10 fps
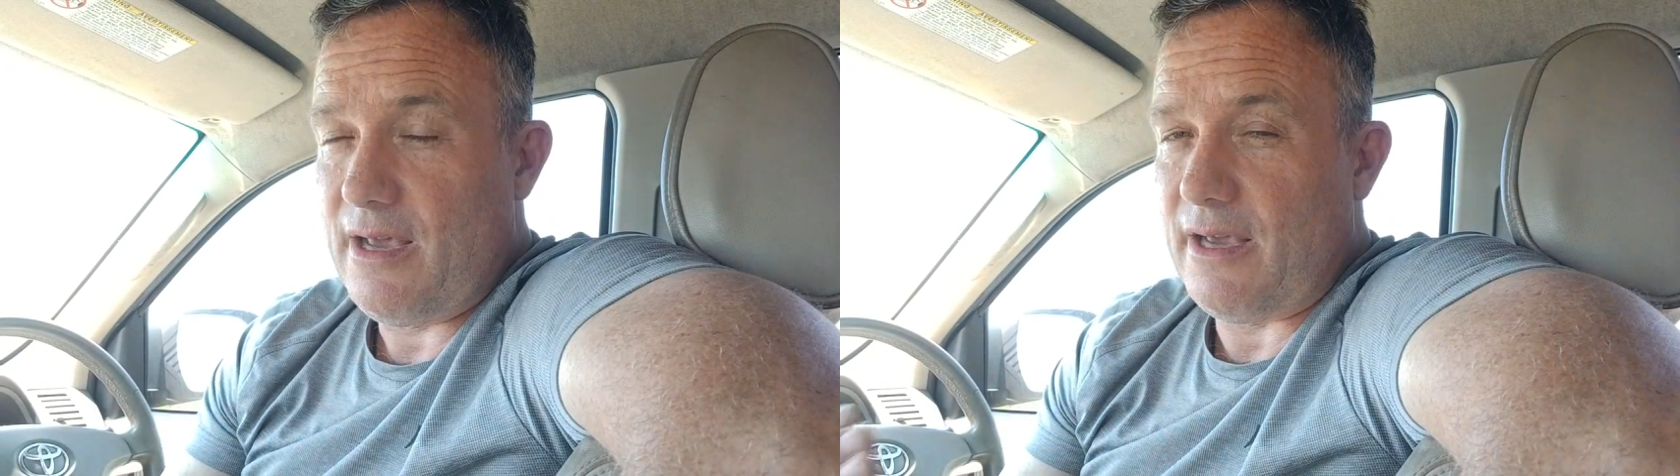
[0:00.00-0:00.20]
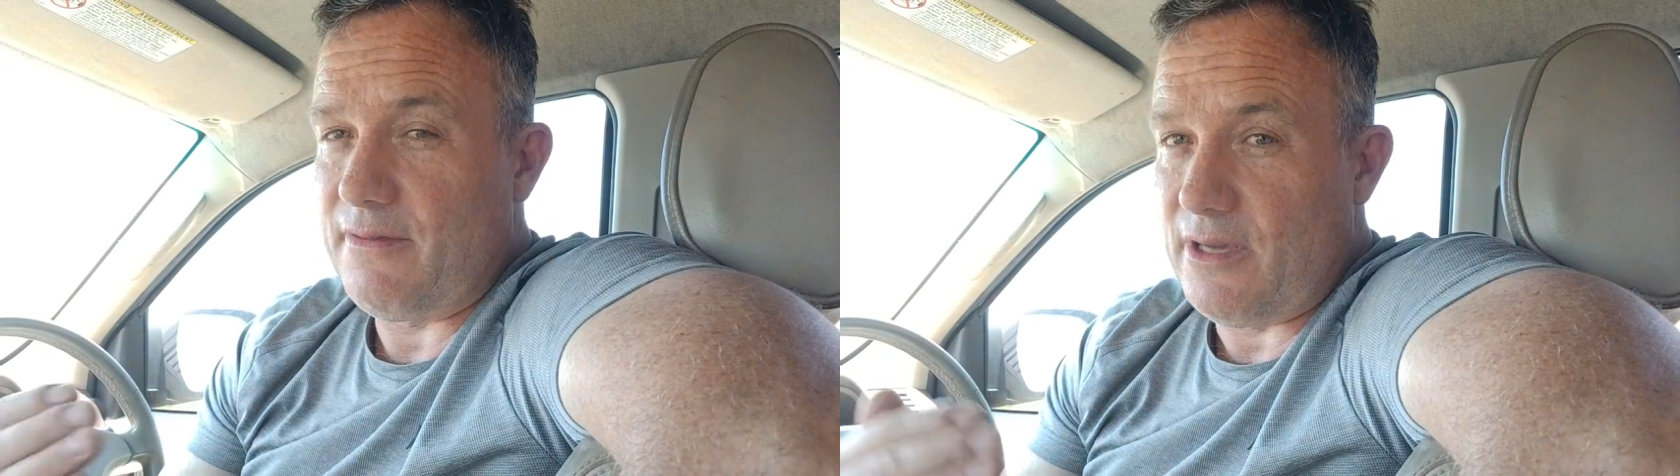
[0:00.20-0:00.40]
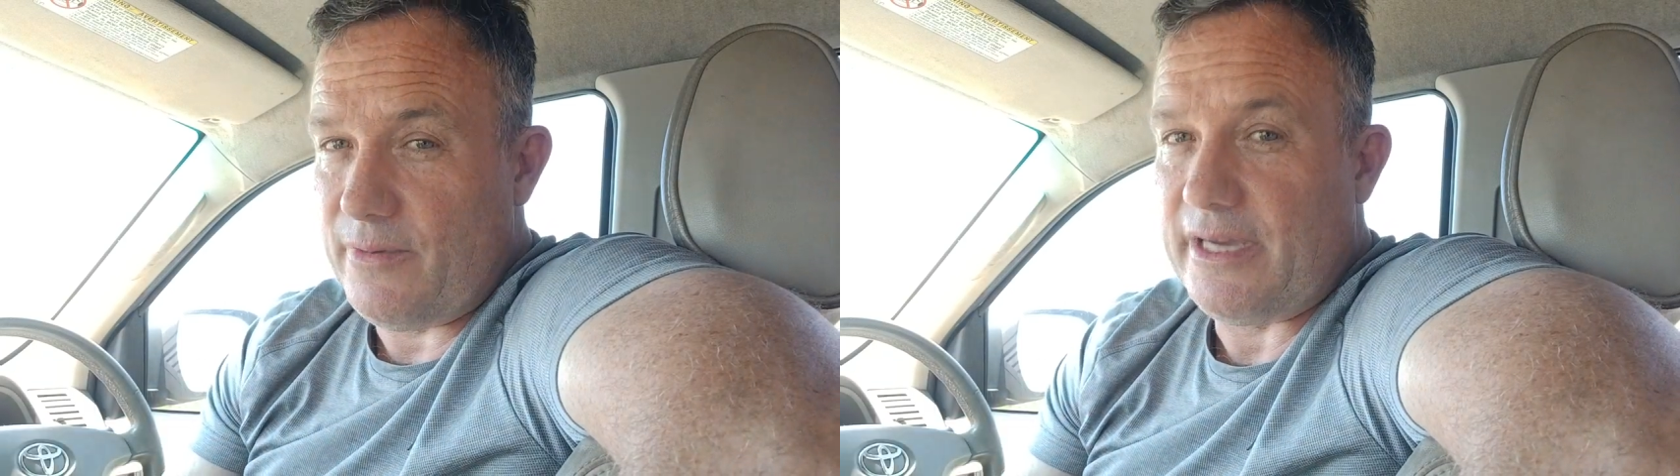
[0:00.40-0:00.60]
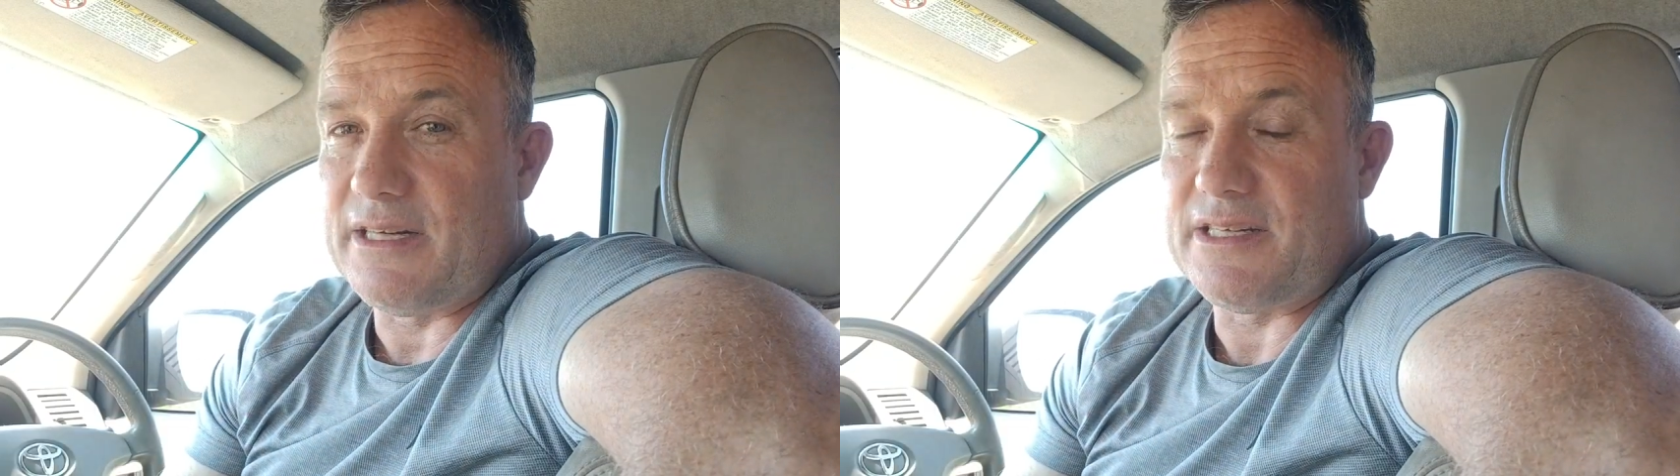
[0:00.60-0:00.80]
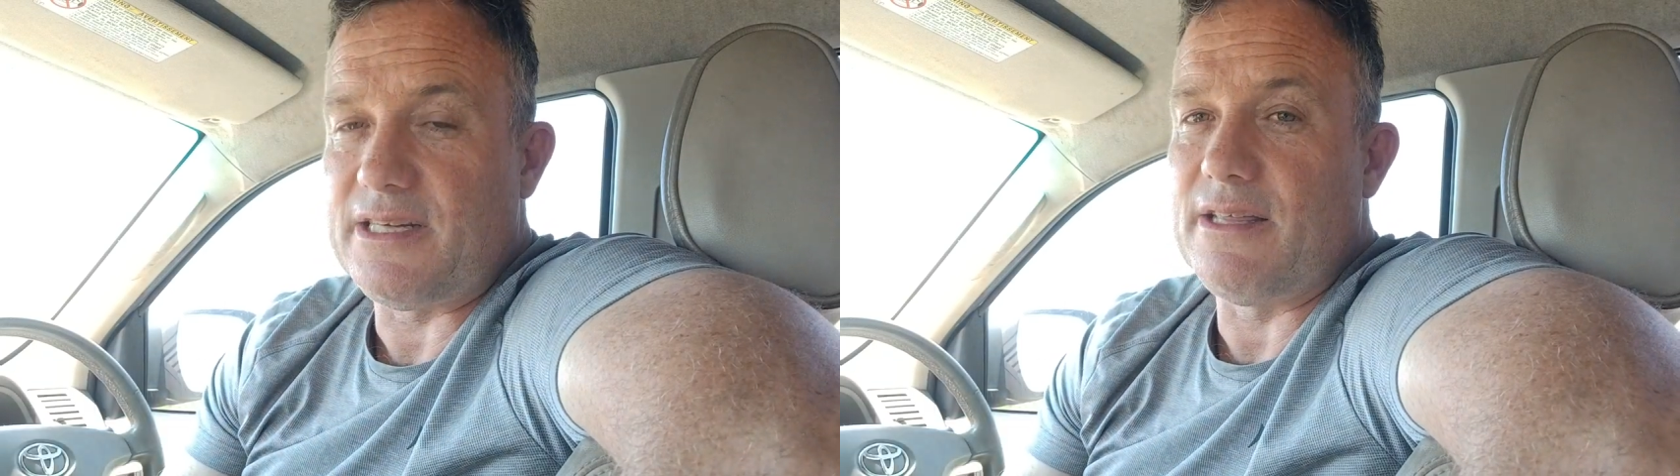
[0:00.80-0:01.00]
And then we're going
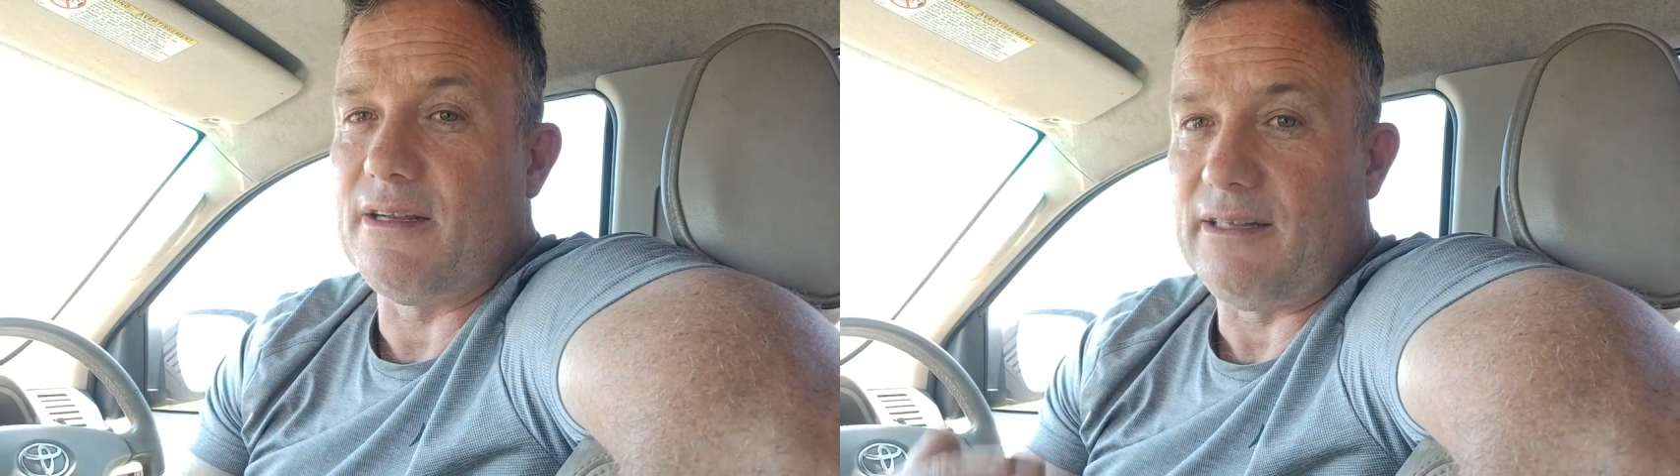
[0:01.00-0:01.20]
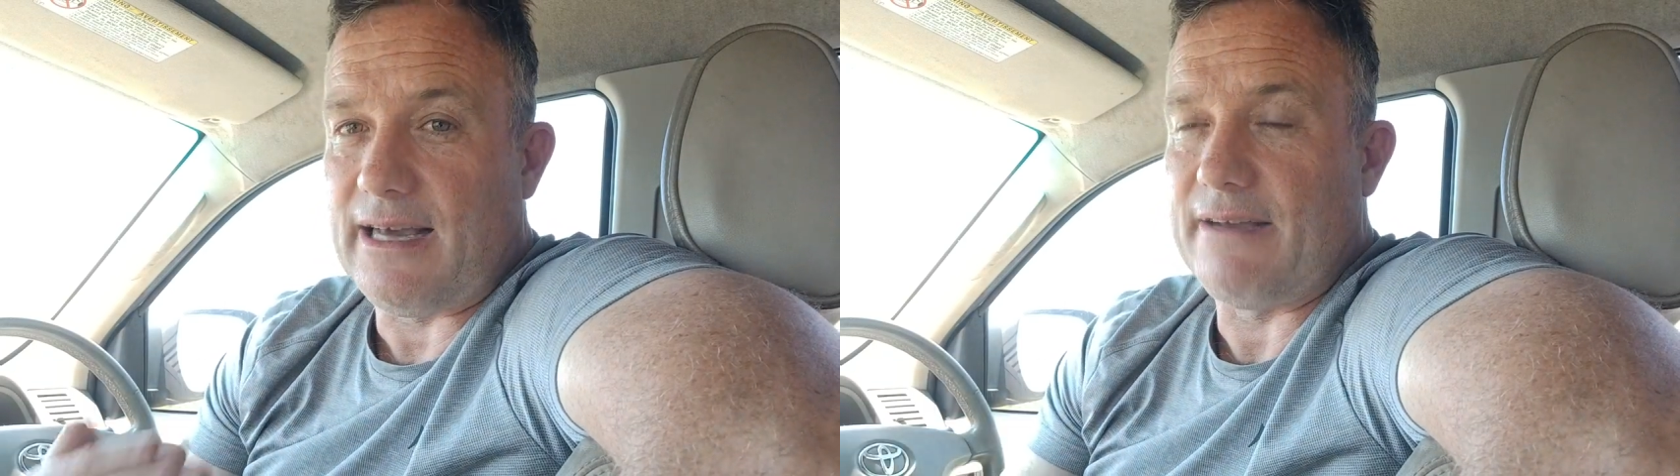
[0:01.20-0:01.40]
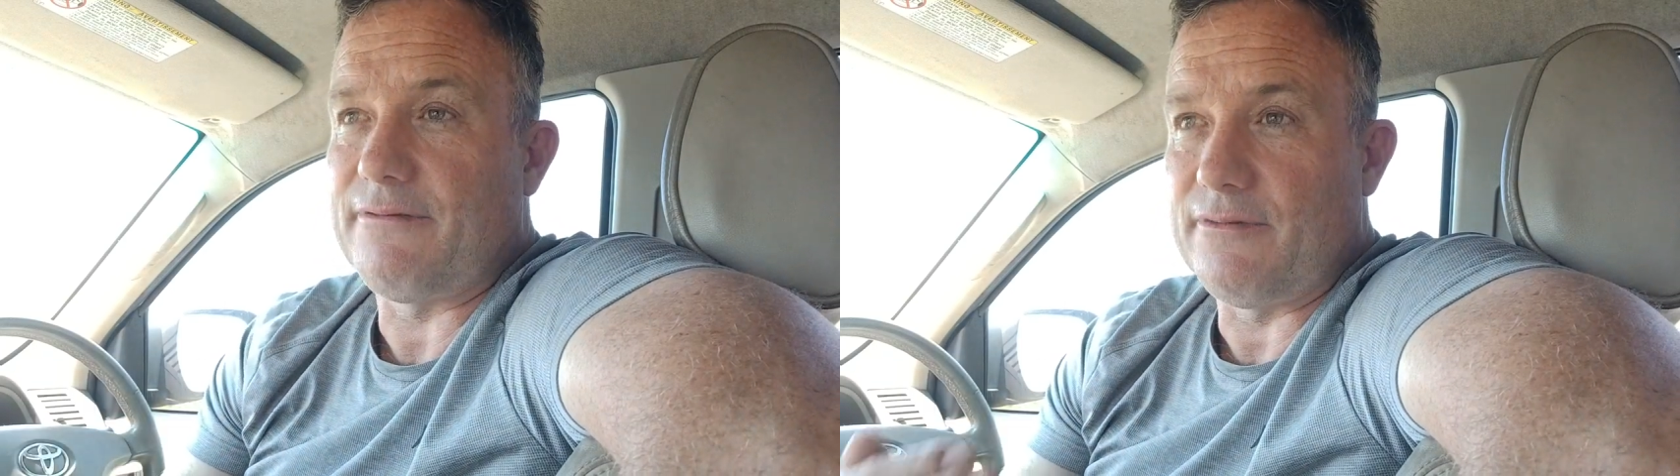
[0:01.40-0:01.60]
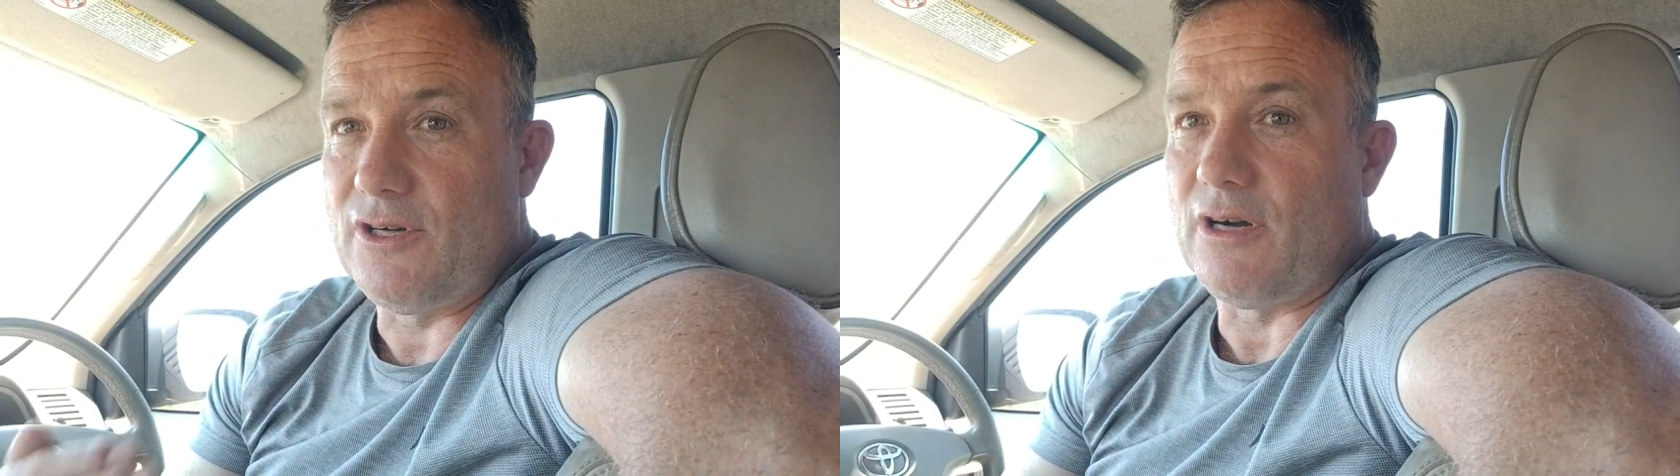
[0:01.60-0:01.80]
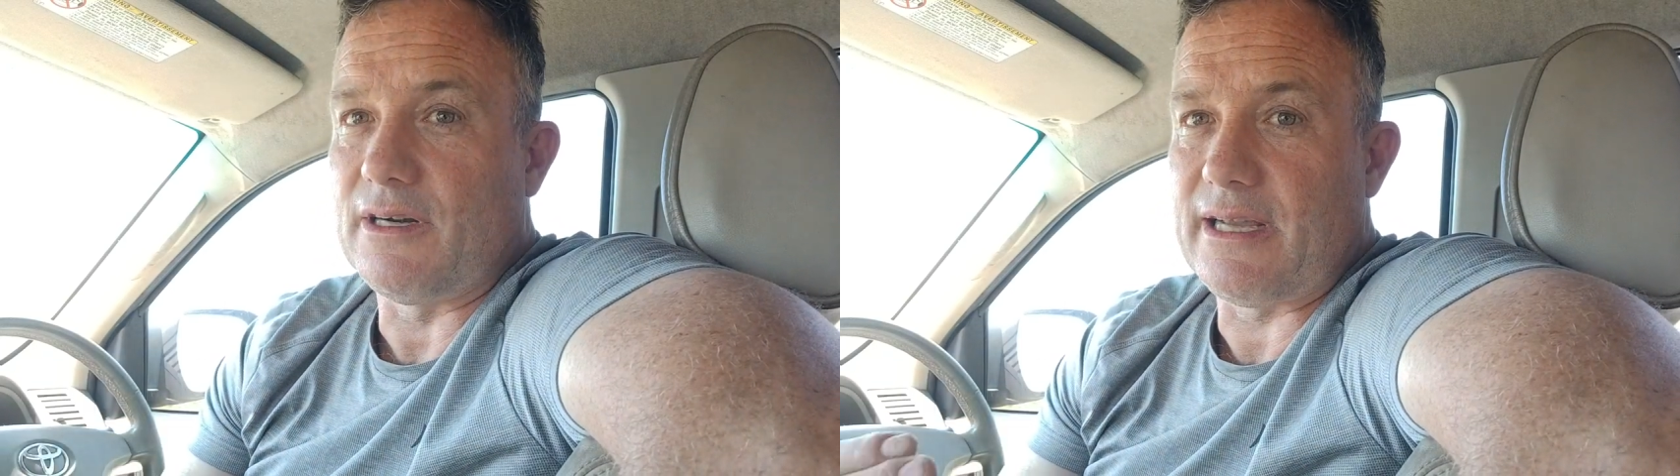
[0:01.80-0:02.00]
to see the life of
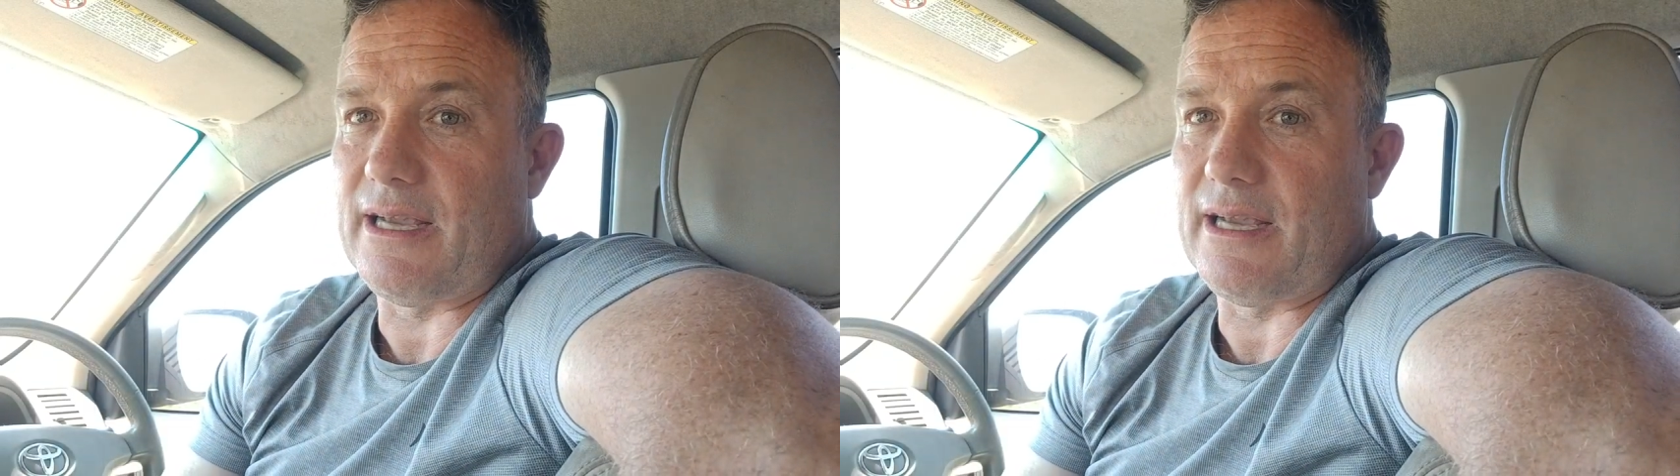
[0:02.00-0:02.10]
God